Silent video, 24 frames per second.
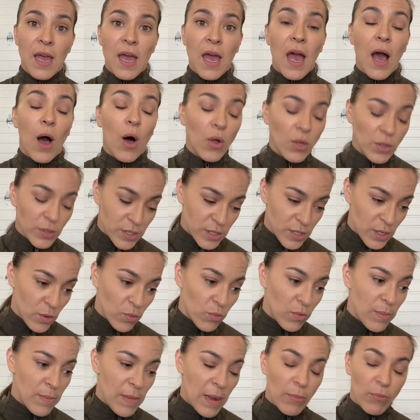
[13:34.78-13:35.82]
Also,
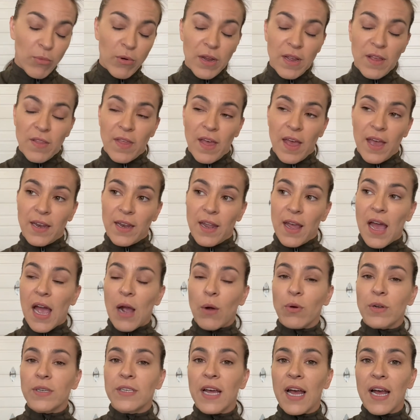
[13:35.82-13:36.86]
remembering that
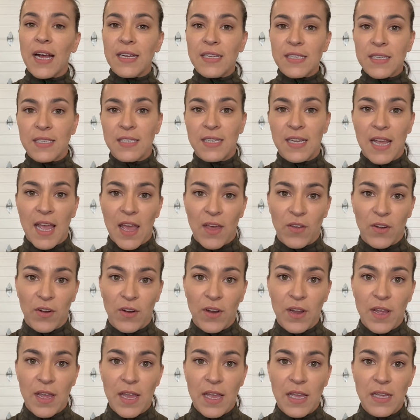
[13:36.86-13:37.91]
our task
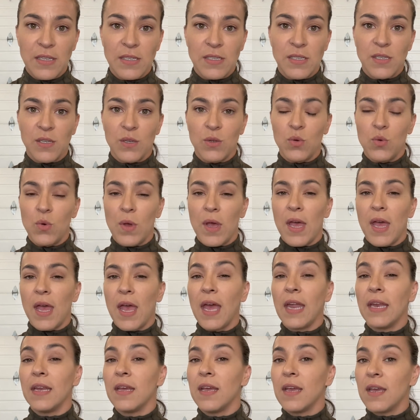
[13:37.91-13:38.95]
together is to
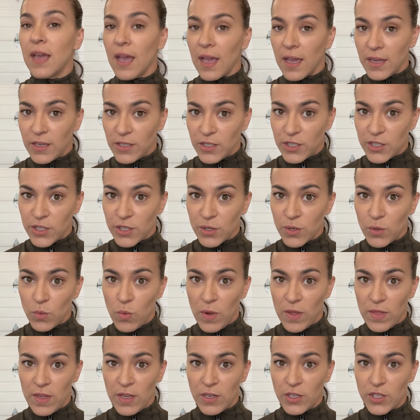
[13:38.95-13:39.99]
engage
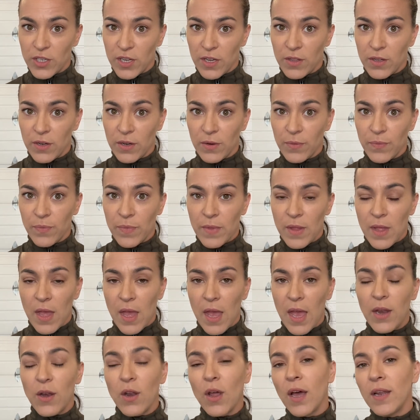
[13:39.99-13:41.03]
with each other
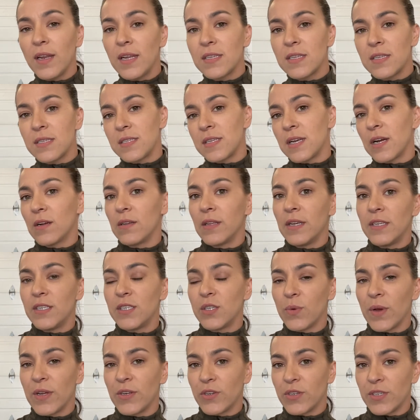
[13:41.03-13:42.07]
and not necessarily
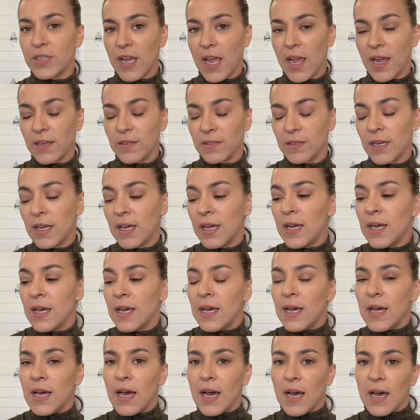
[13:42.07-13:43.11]
to entertain.
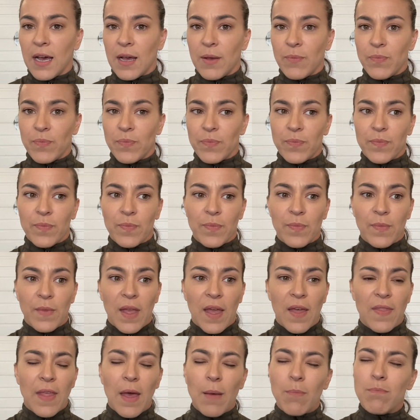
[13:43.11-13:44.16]
And
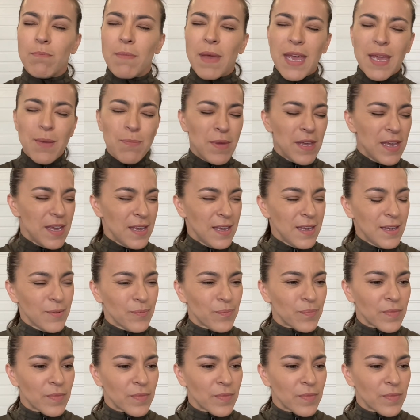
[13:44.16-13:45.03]
that may be